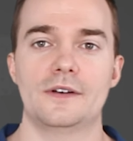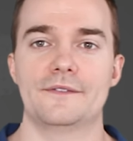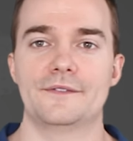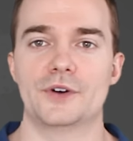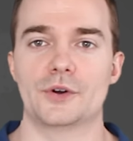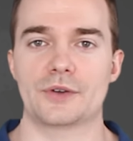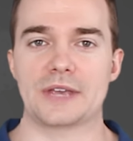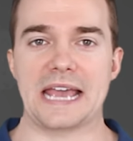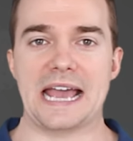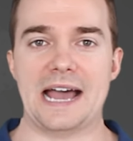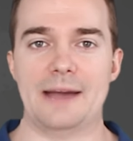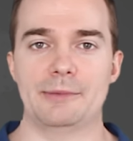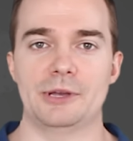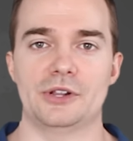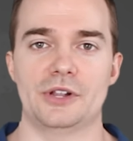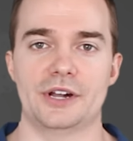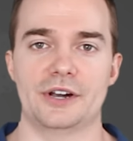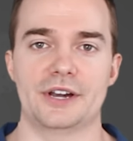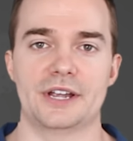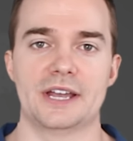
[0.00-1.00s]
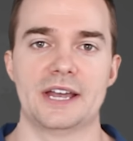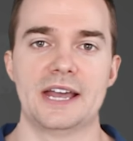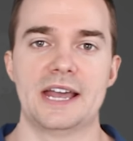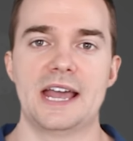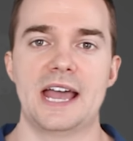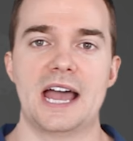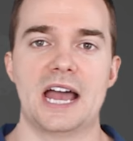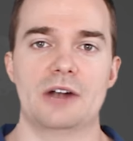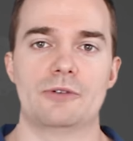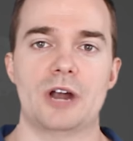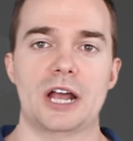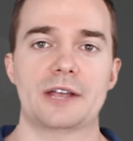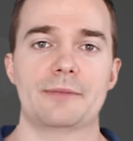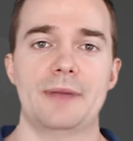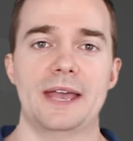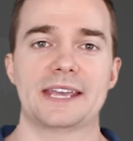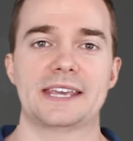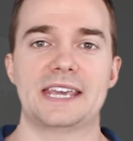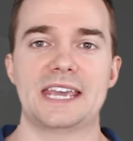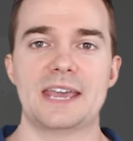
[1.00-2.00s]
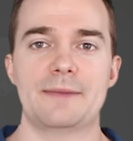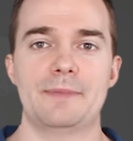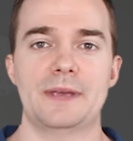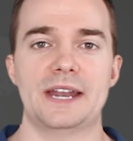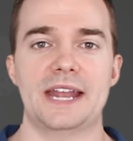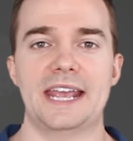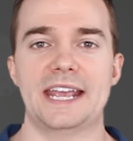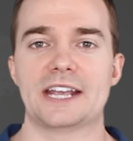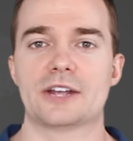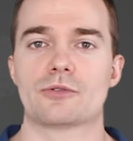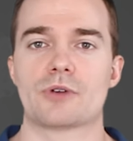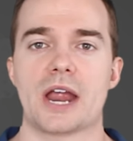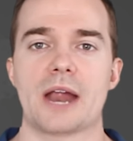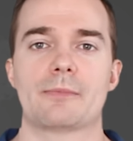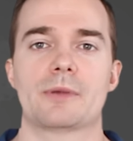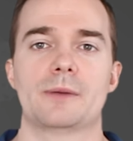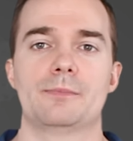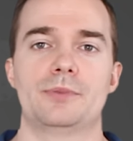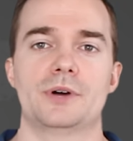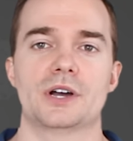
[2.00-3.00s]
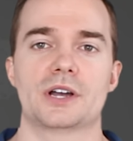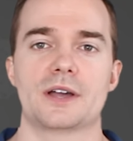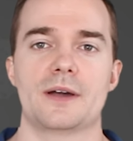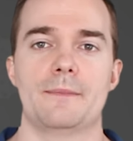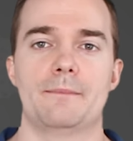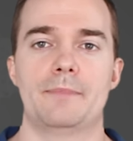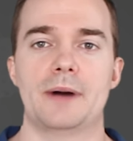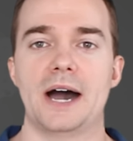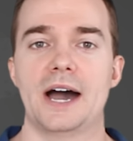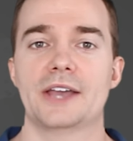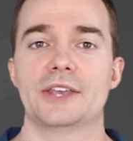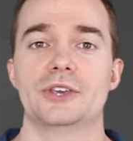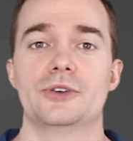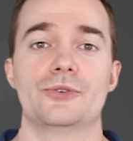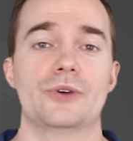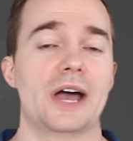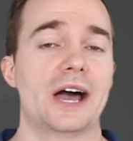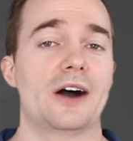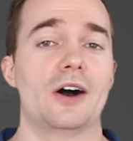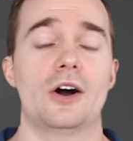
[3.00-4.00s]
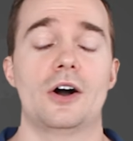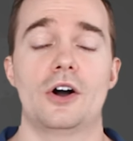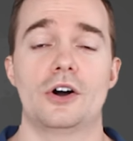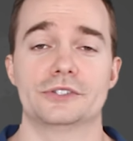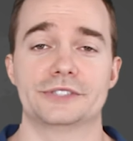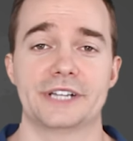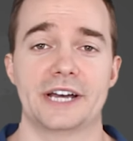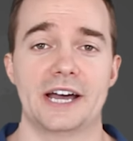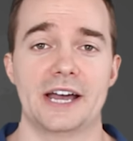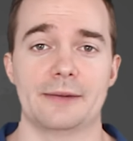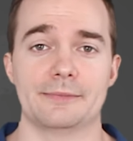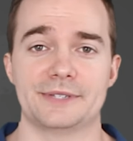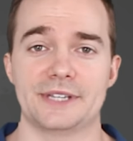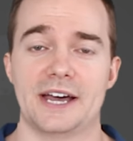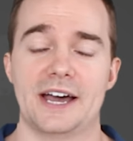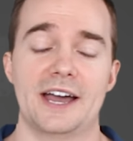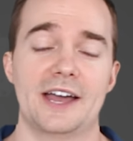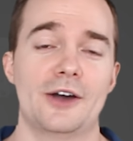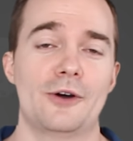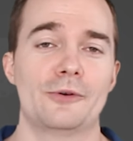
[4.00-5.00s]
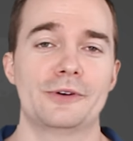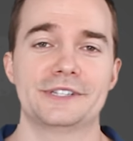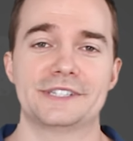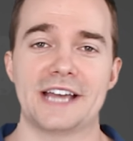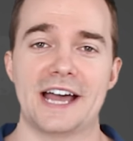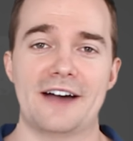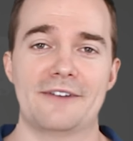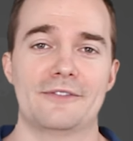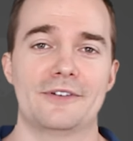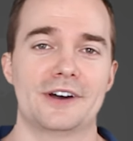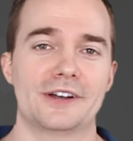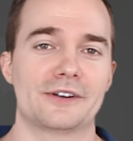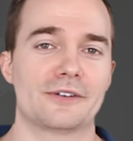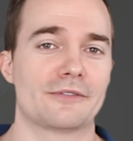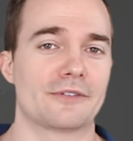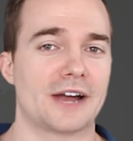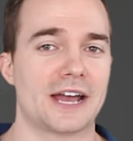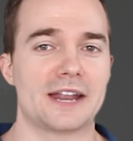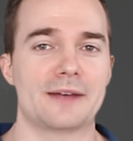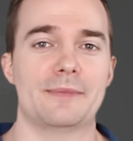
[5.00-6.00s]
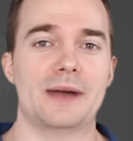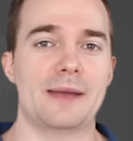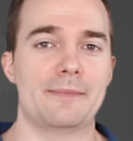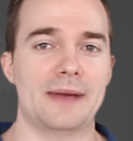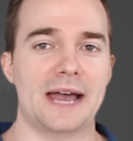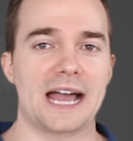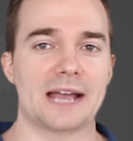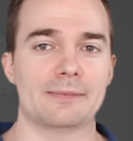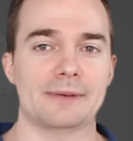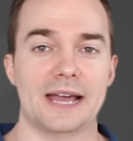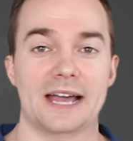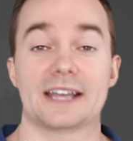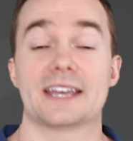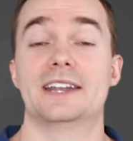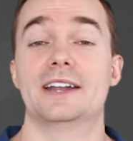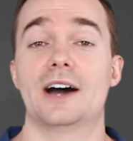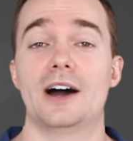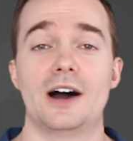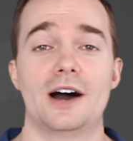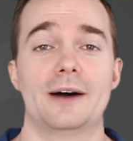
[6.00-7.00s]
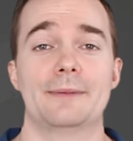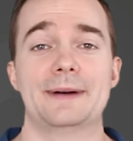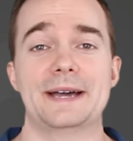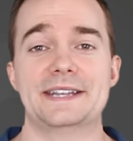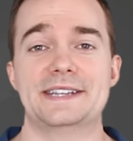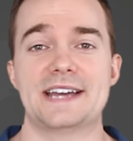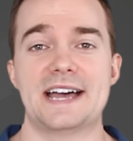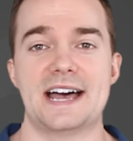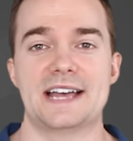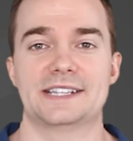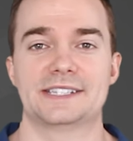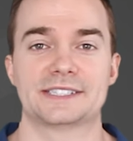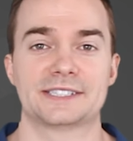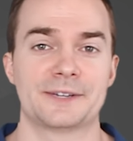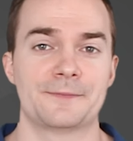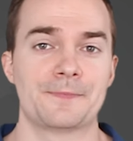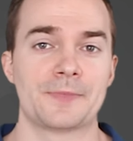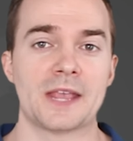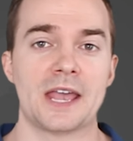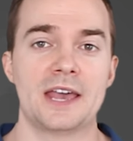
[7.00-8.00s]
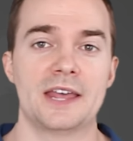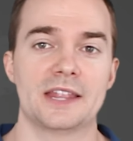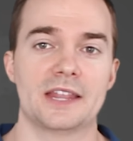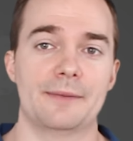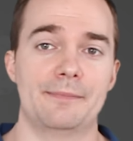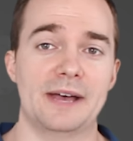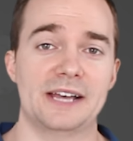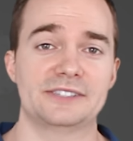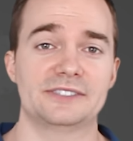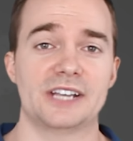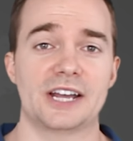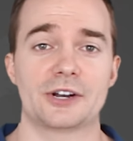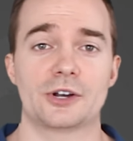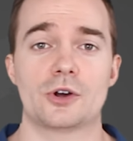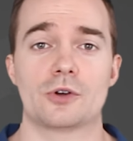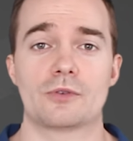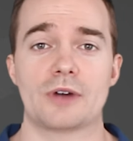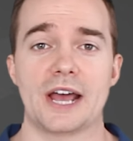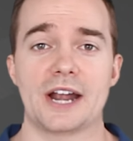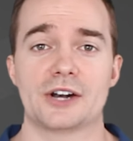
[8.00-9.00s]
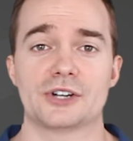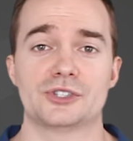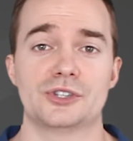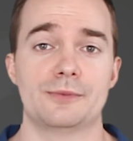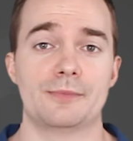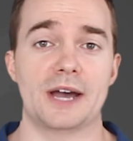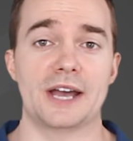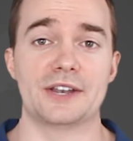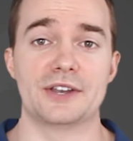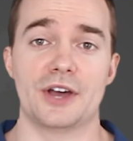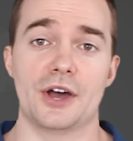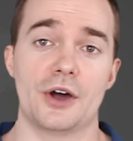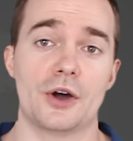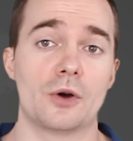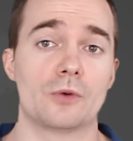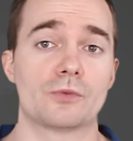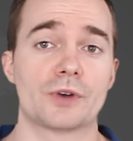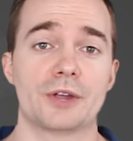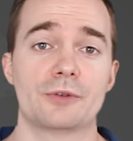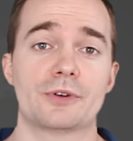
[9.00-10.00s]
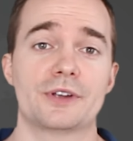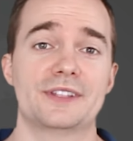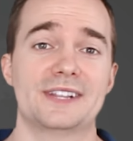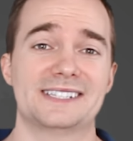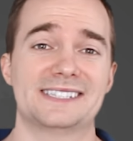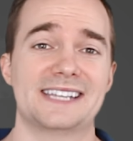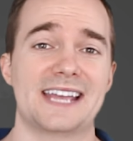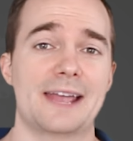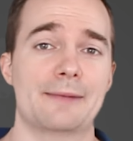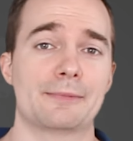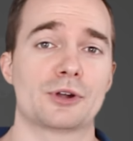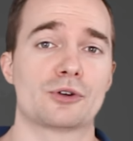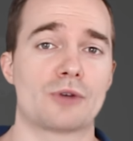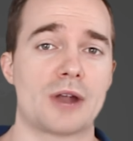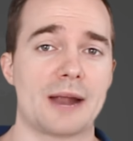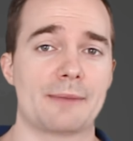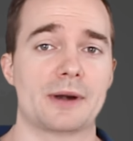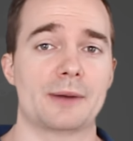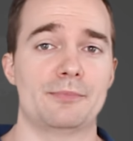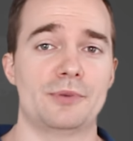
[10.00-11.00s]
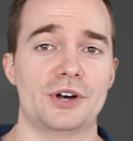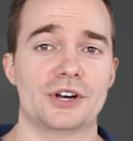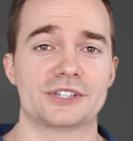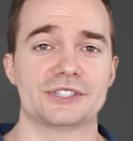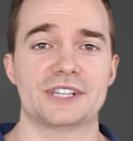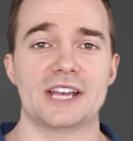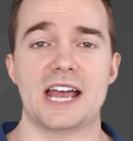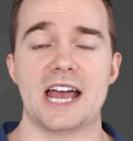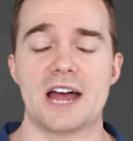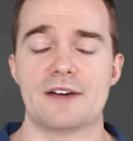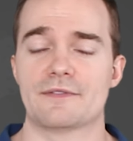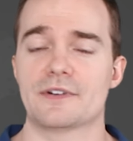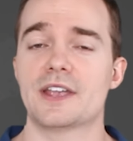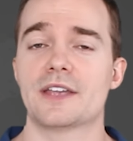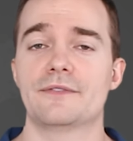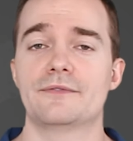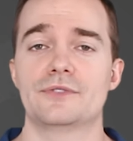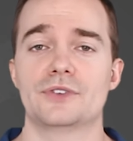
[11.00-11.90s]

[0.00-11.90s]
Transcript: vocabulary. I recommend keeping a grammar book by you at all times. I always have one right in my backpack and on my desk. The best technical writers whom I know reread the same grammar books every